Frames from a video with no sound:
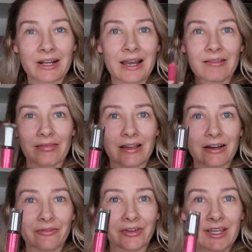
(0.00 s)
And I
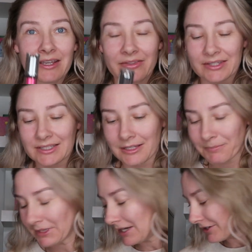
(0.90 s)
love this
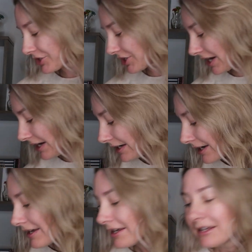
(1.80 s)
lip gloss shade.